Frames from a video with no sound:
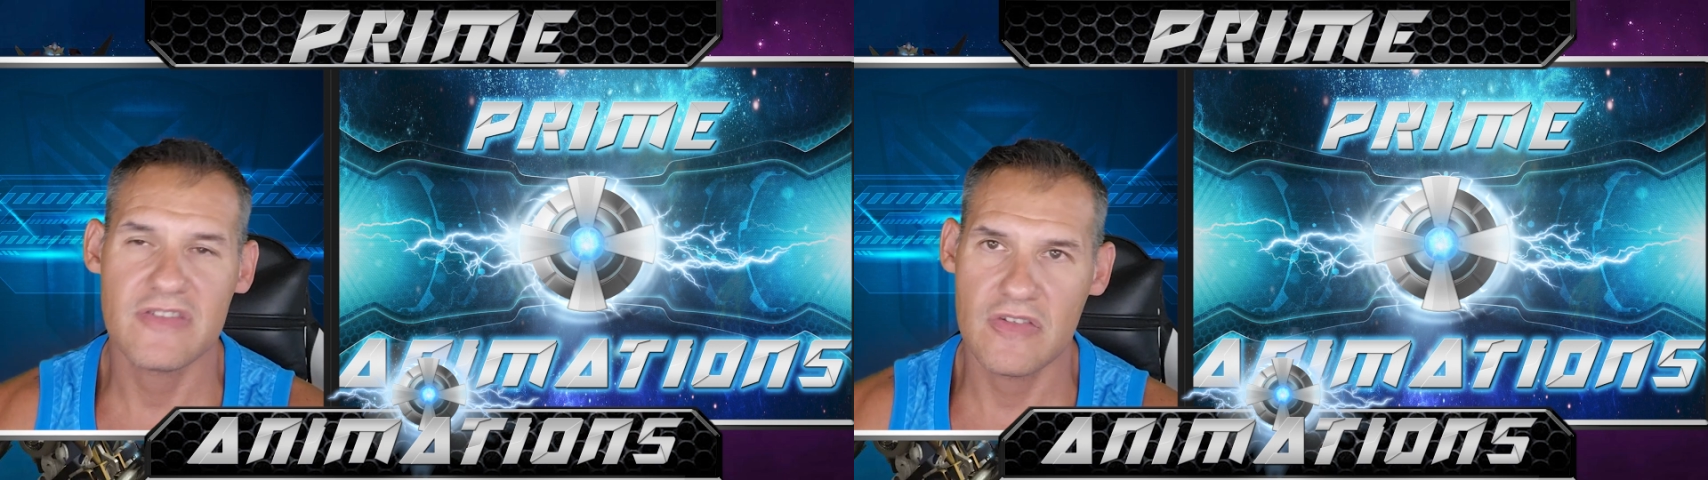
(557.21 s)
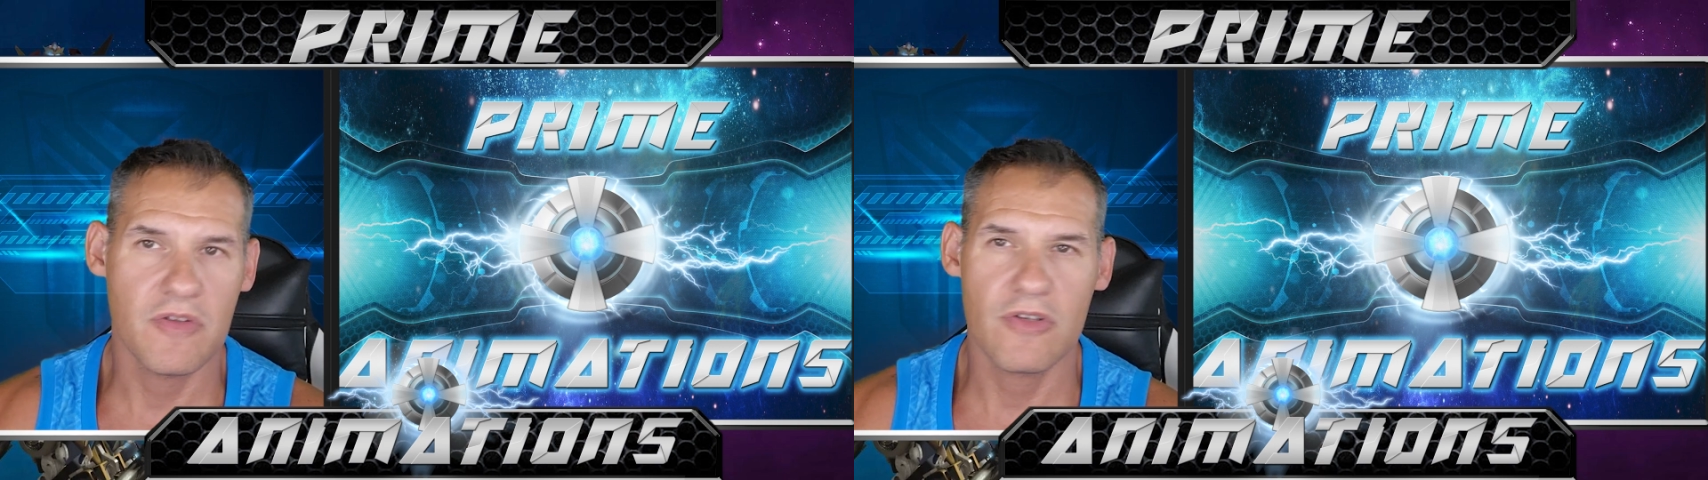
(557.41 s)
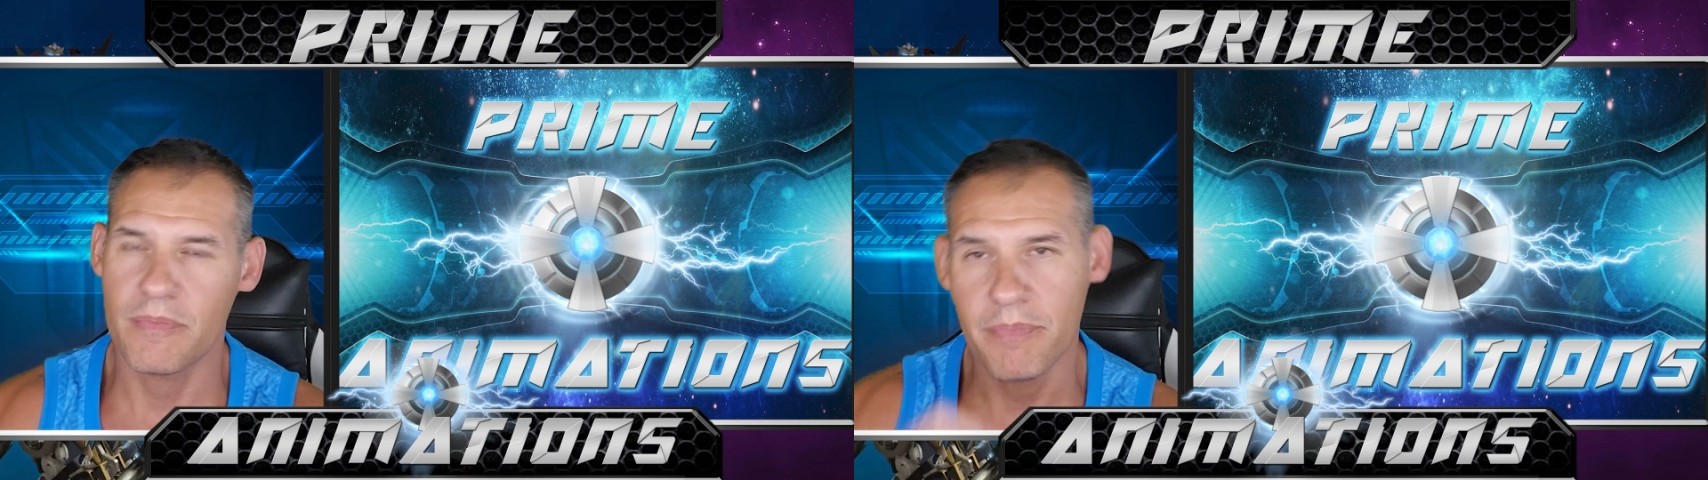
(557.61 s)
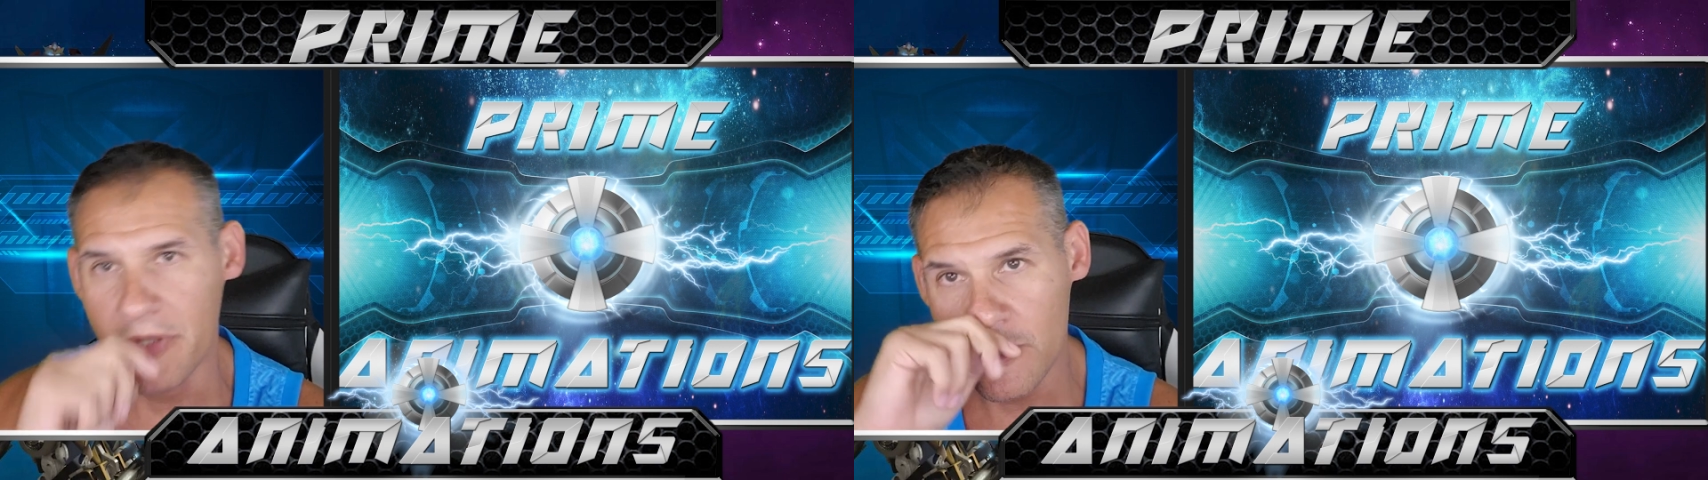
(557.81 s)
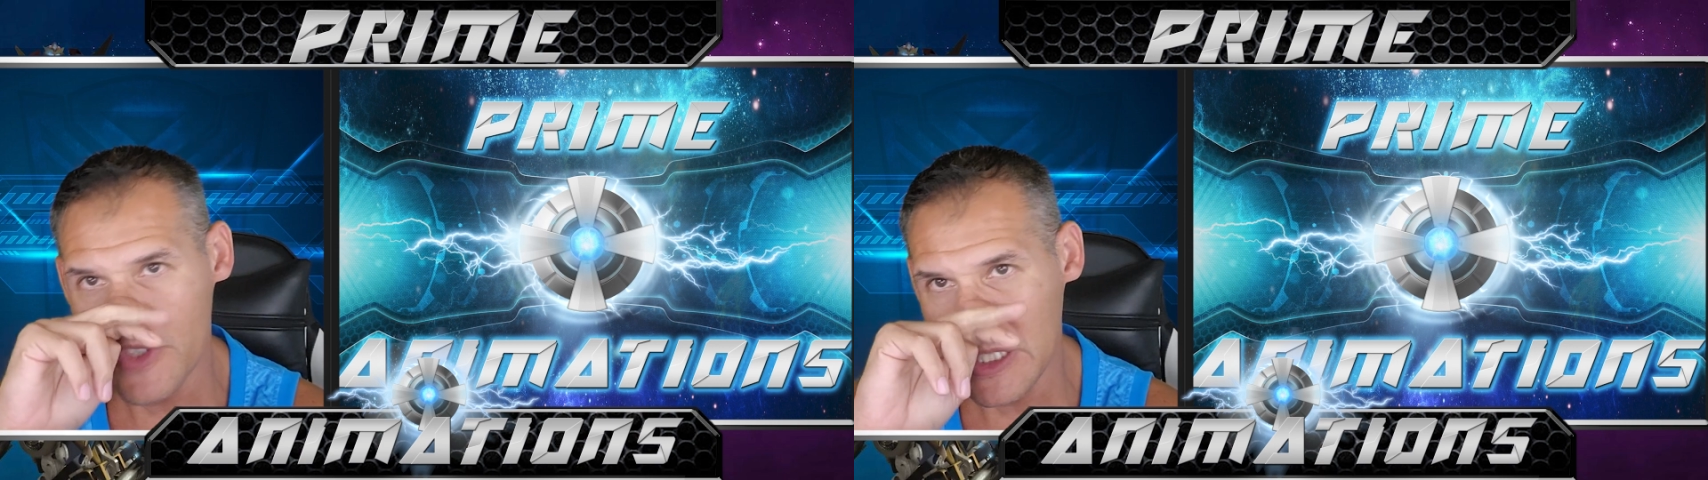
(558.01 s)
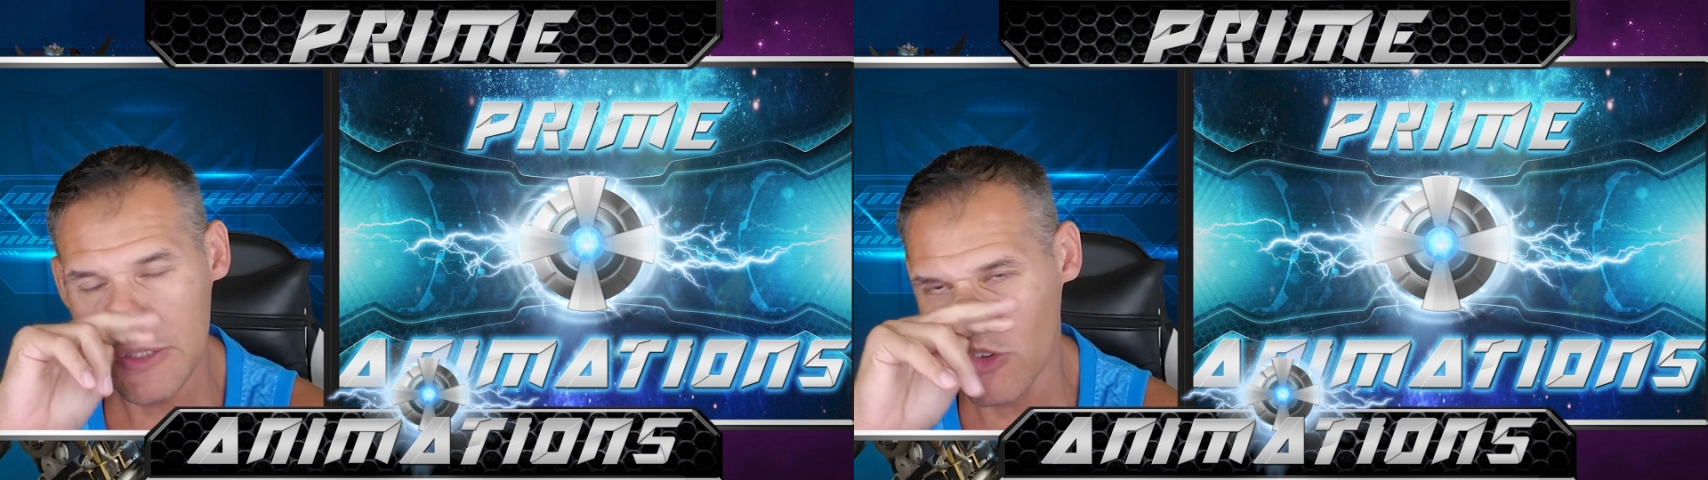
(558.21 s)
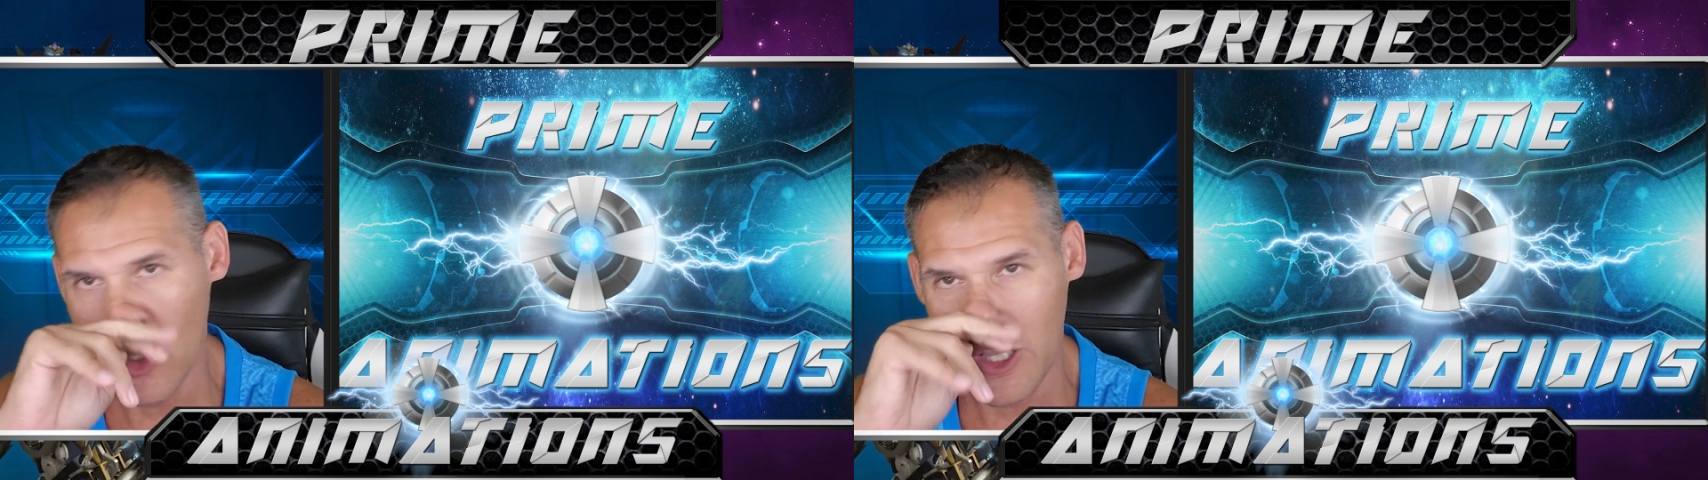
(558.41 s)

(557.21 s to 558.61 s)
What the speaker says: It's another building,